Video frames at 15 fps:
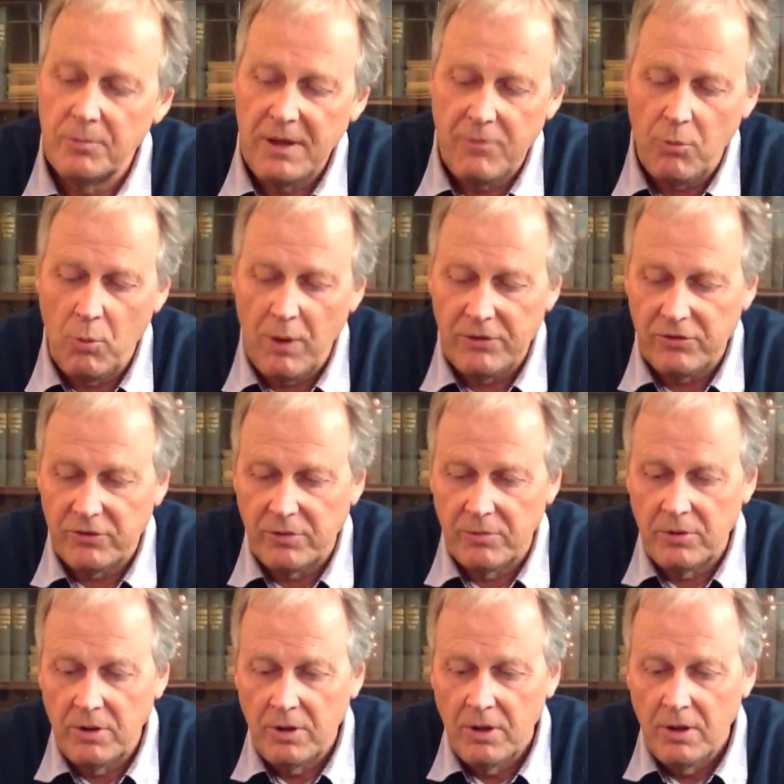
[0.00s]
Neville
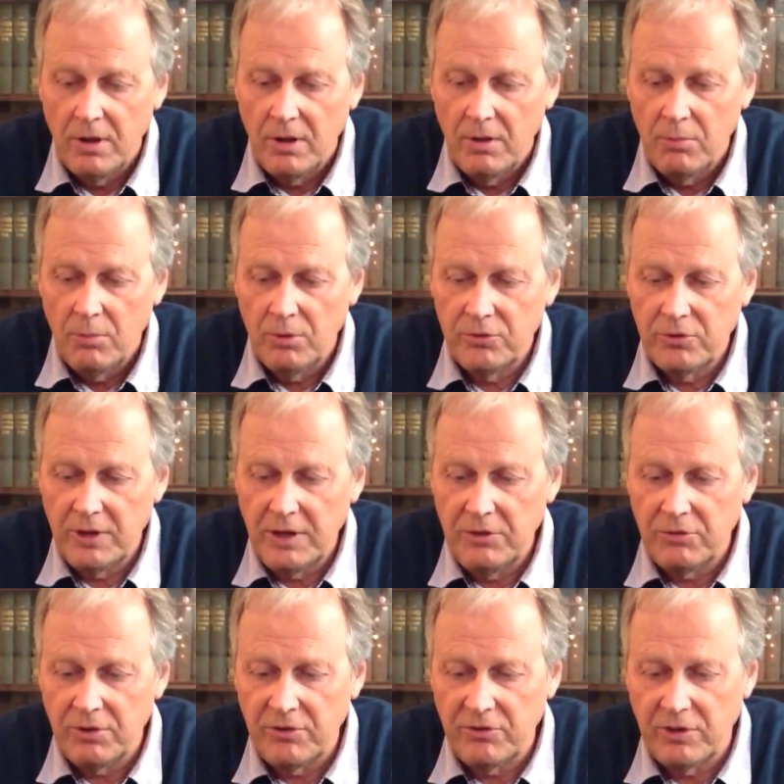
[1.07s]
Weston was an
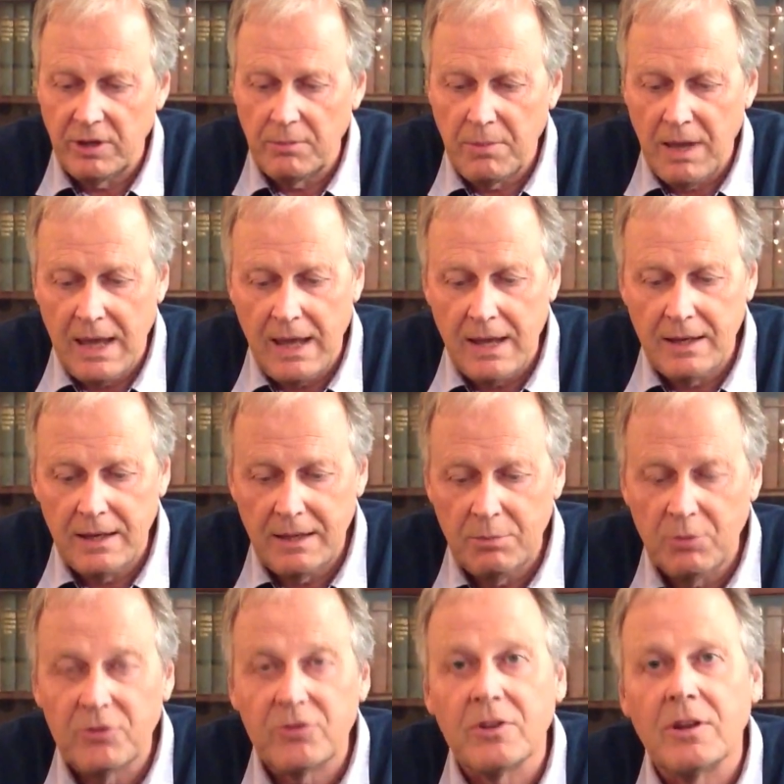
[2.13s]
interesting man. He
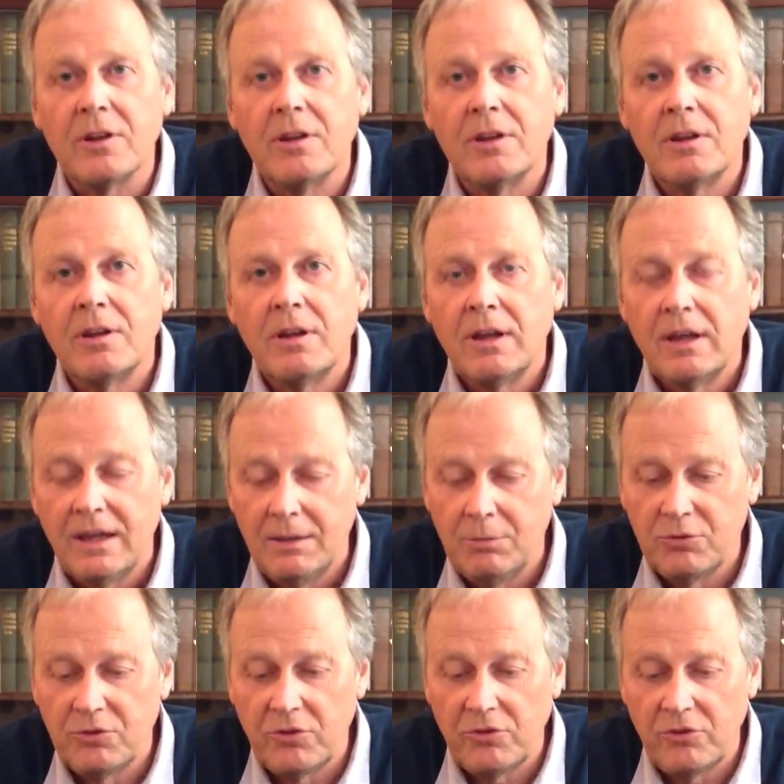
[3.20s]
was a
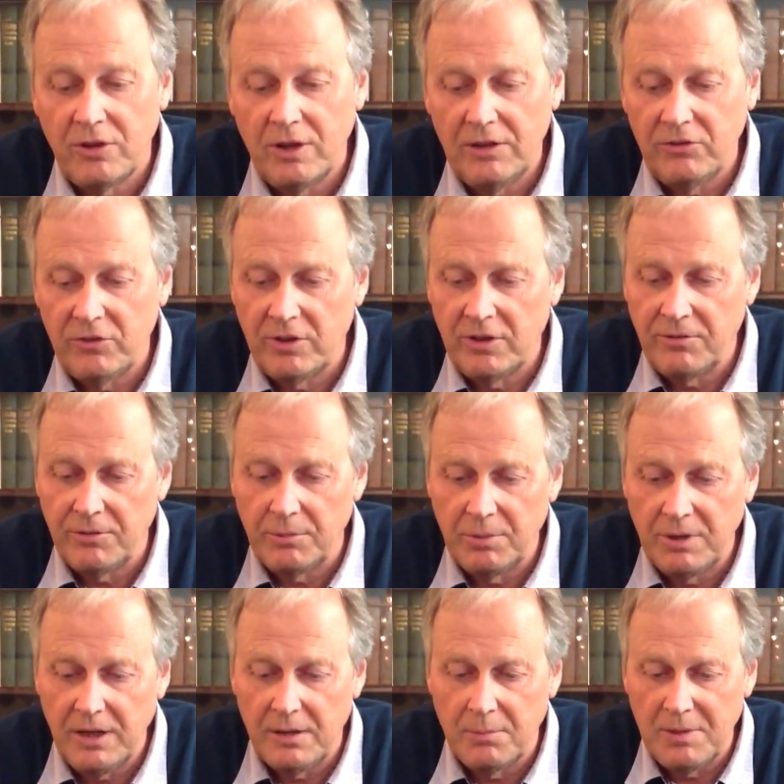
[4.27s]
solicitor from
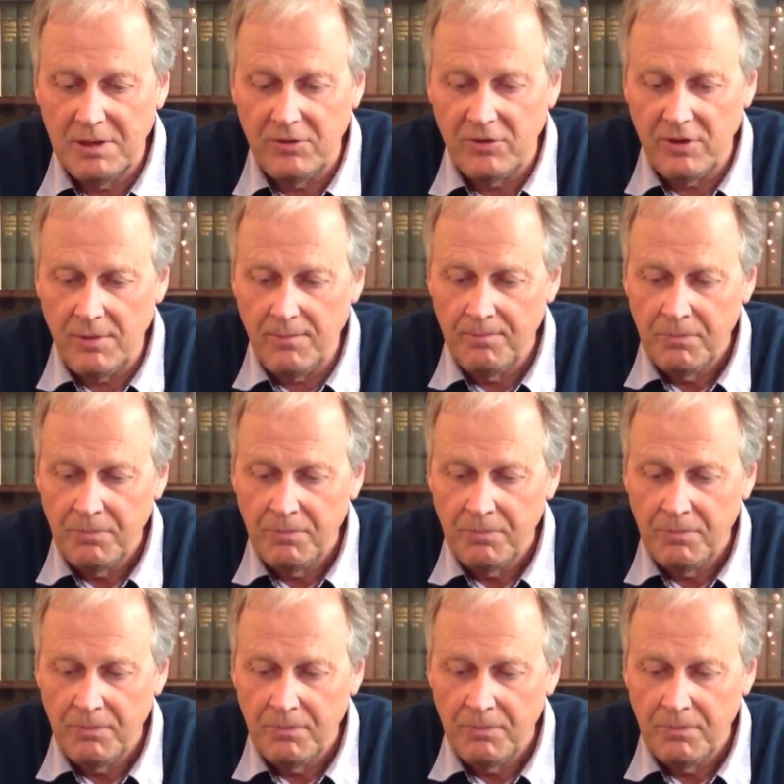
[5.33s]
Kidderminster,